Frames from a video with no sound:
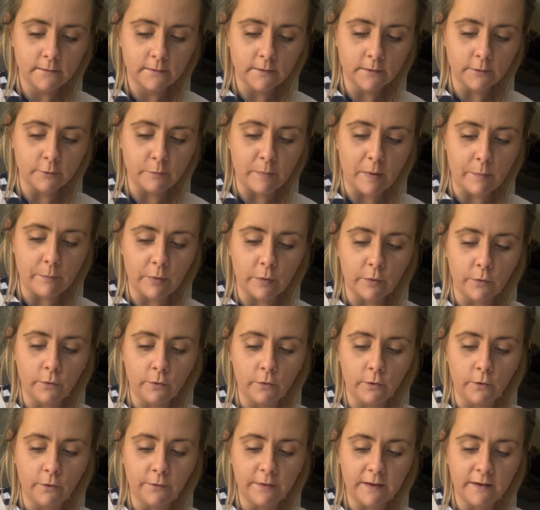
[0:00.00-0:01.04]
Remember,
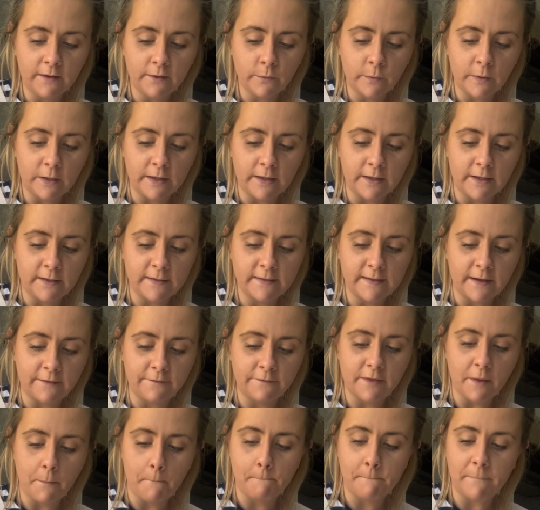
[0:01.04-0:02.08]
all these words have
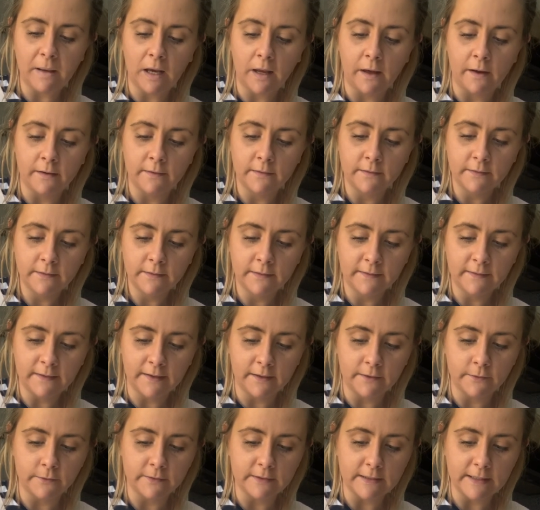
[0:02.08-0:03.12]
the bl
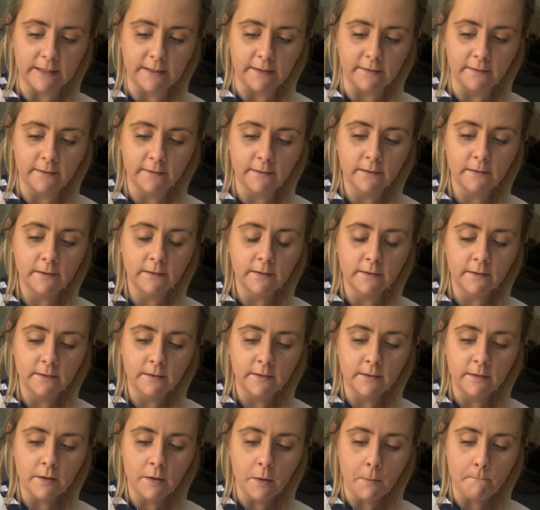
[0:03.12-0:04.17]
sound in.
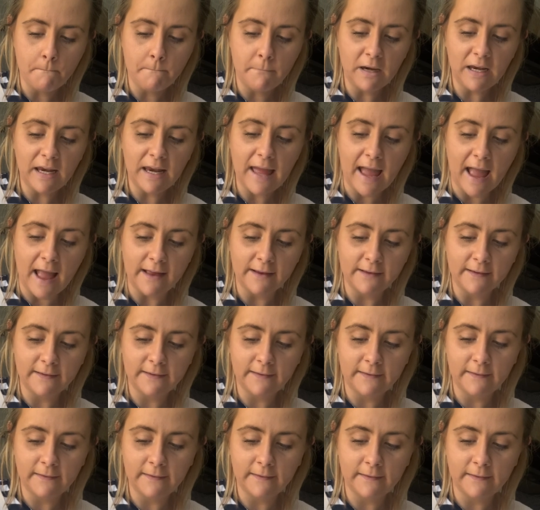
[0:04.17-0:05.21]

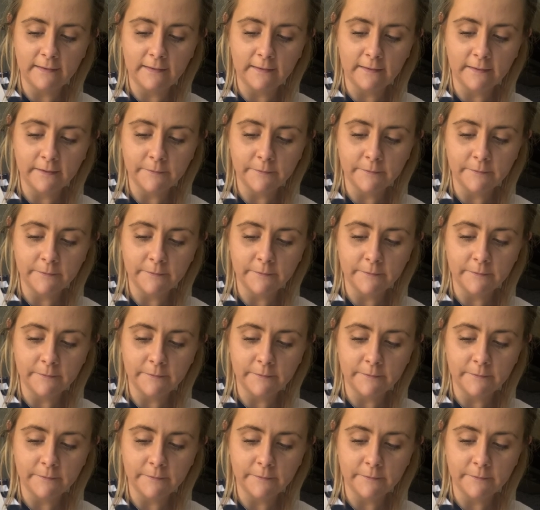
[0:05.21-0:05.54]
Bless.